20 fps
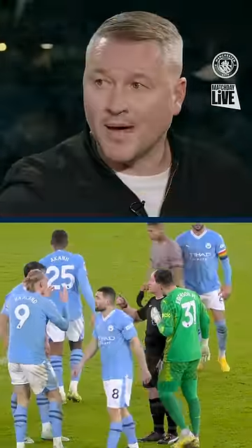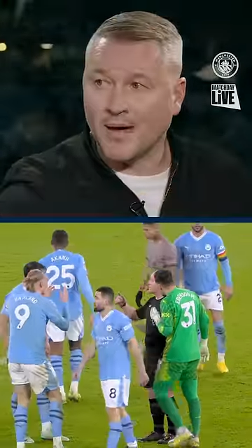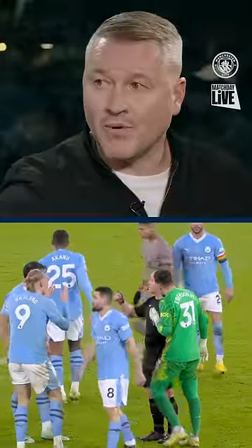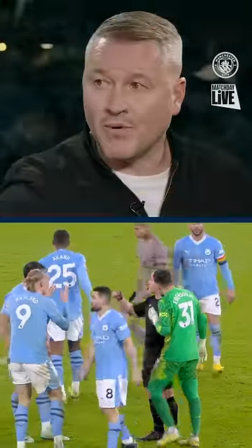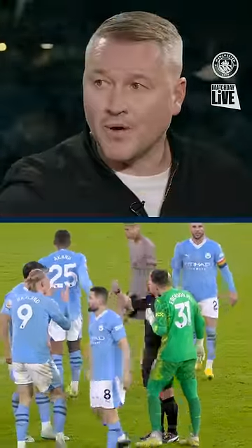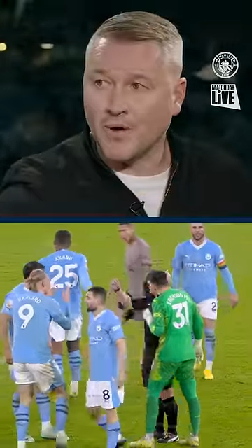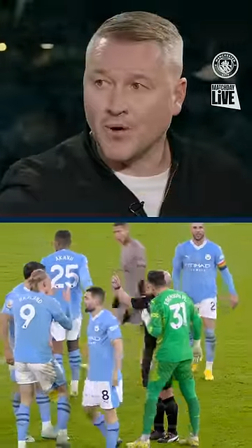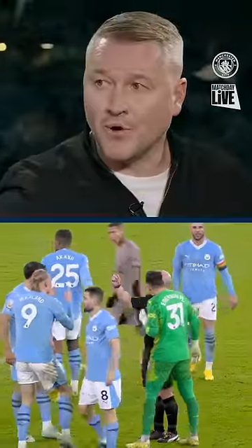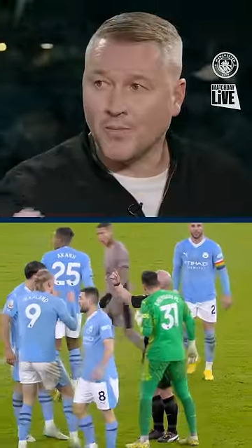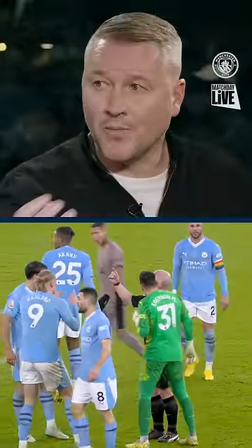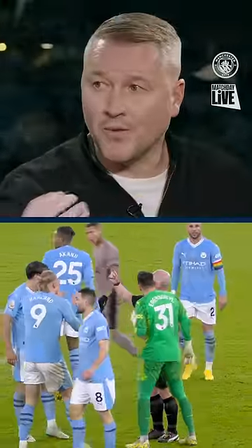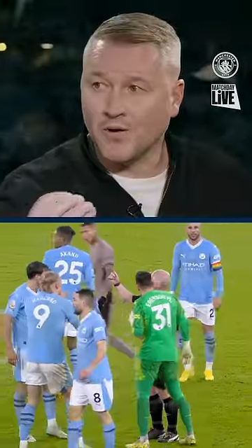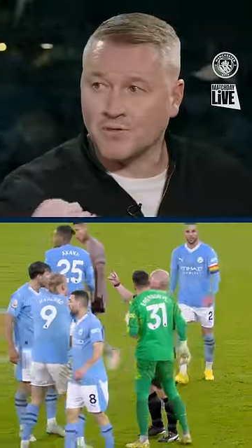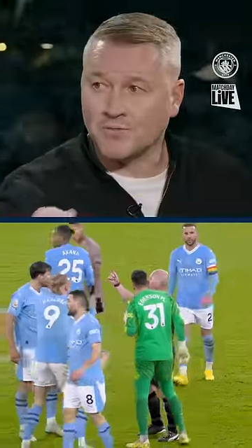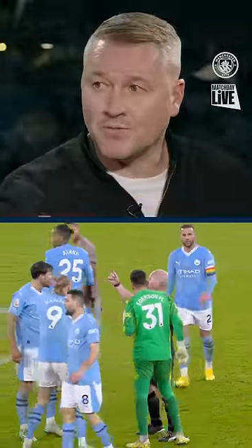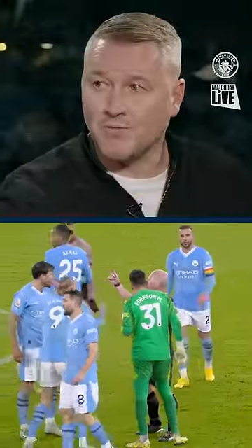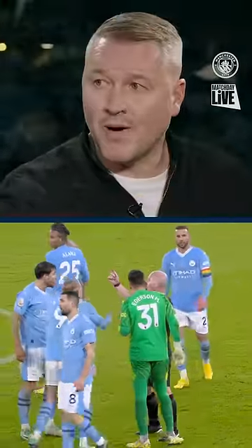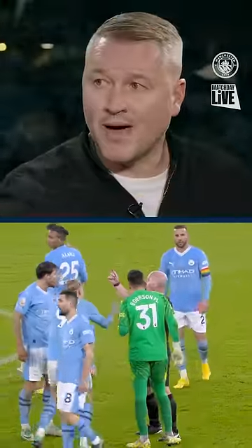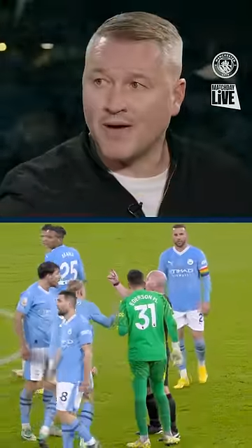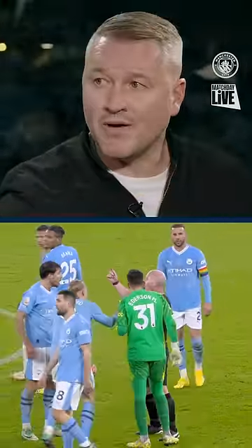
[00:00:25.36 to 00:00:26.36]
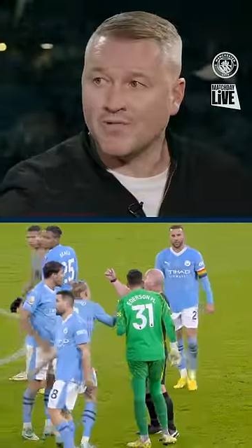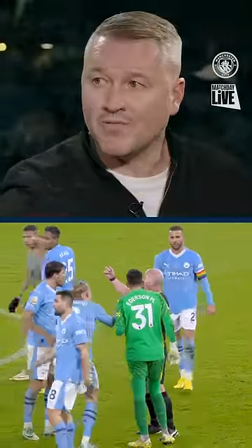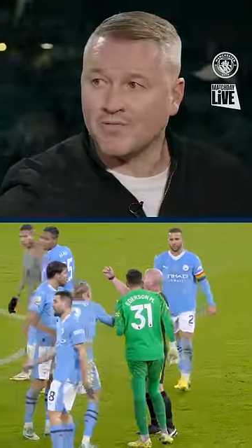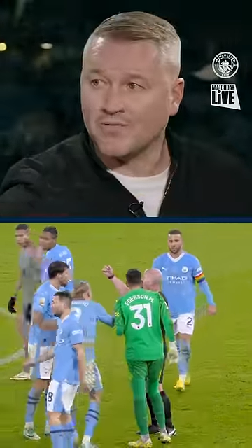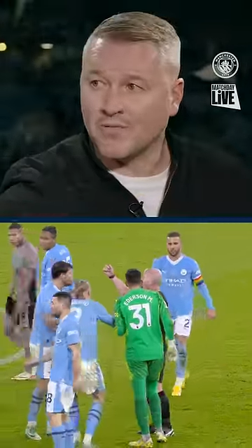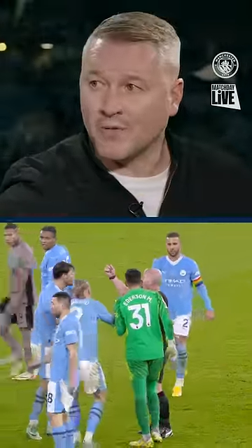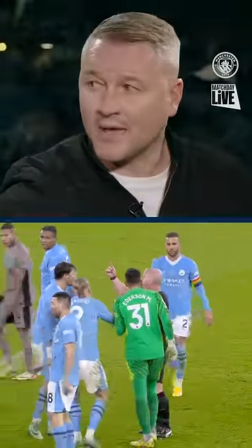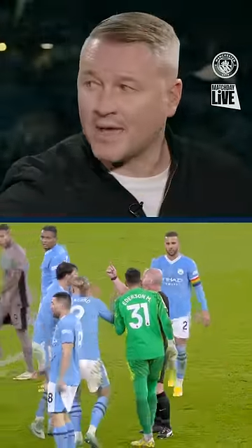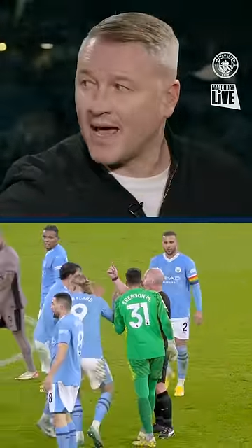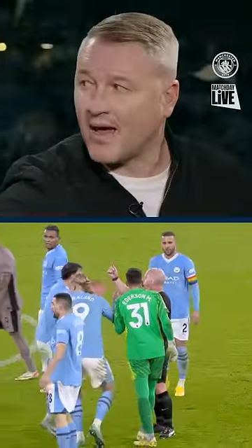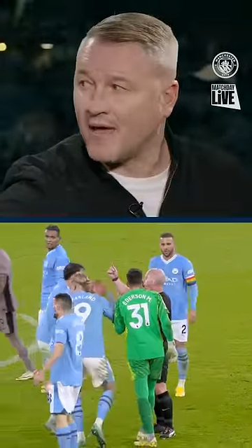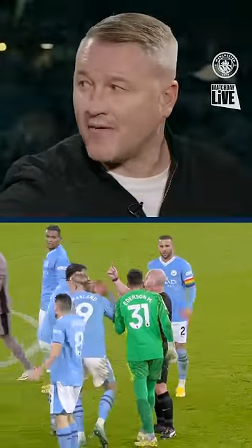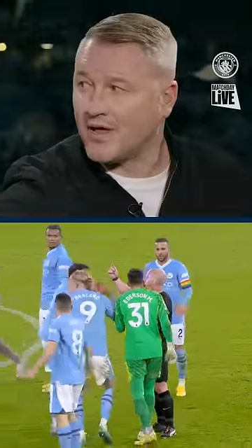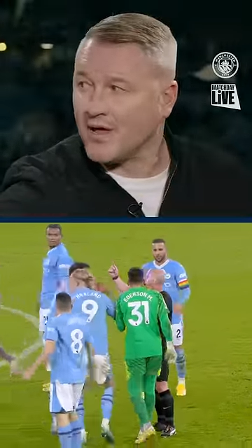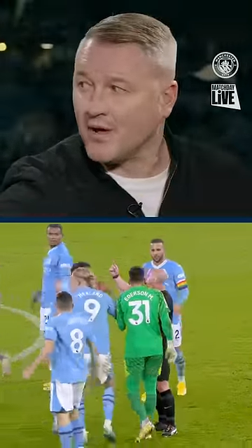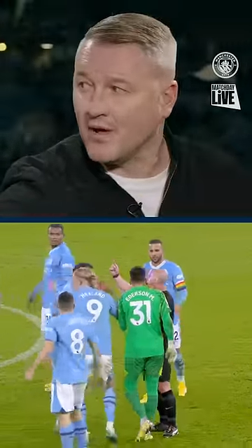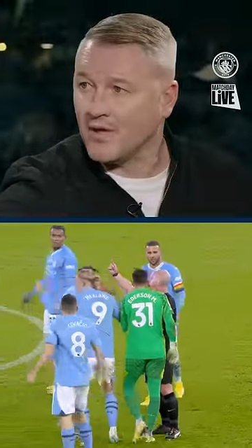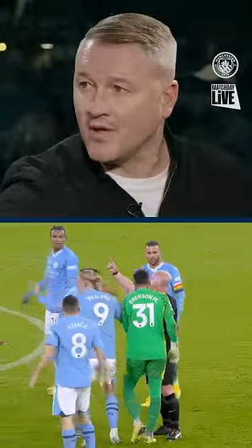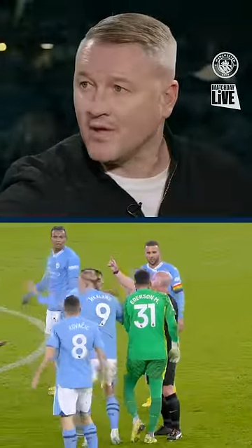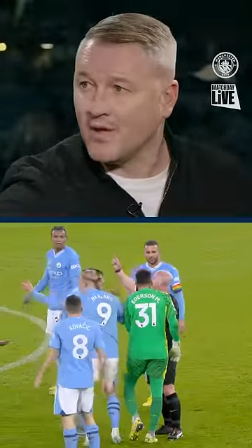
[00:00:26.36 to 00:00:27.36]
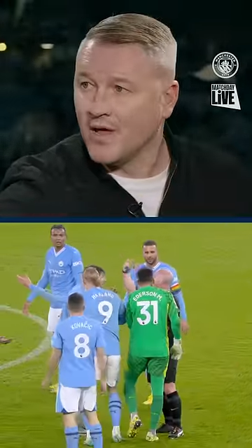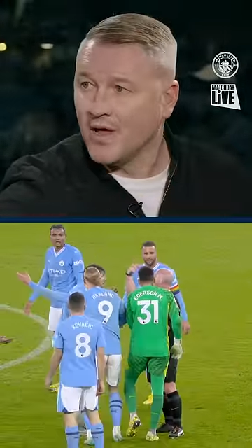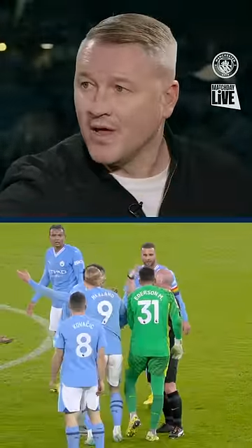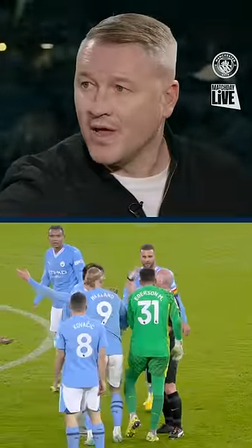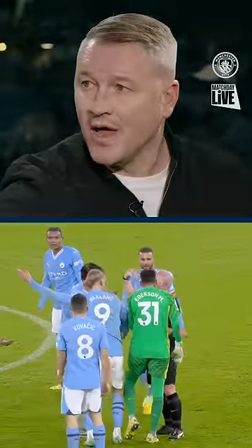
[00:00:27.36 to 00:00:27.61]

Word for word: out and almost mouthed carry on.